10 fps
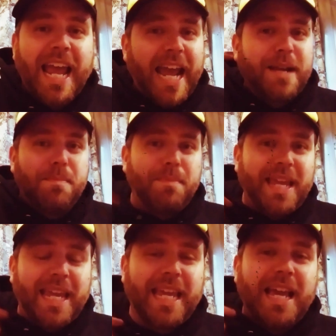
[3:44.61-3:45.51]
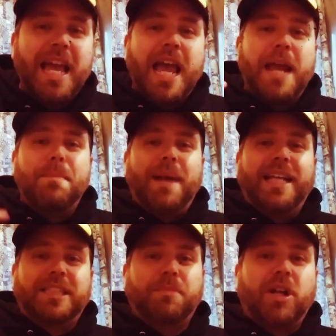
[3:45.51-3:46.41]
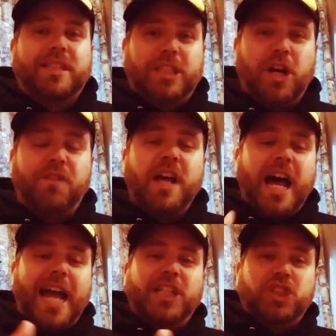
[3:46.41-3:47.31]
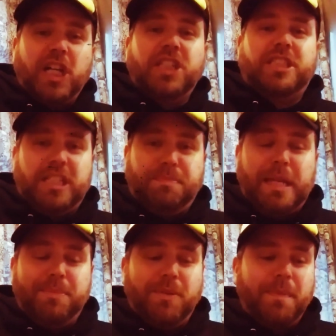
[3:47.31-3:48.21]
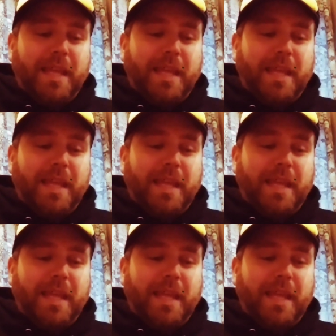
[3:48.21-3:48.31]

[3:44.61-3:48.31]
And me and my smart self, I judge these people.